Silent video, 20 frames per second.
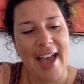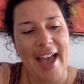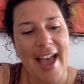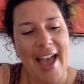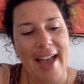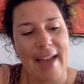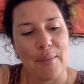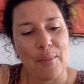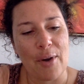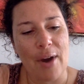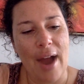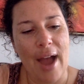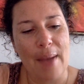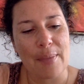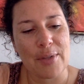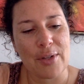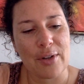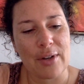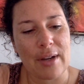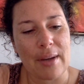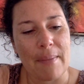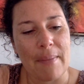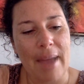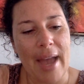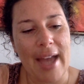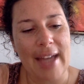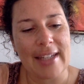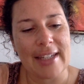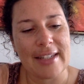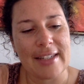and perhaps her
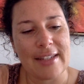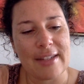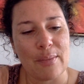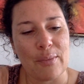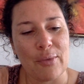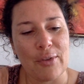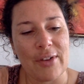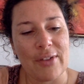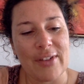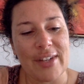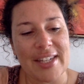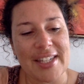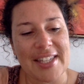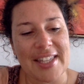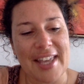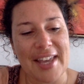companions in previous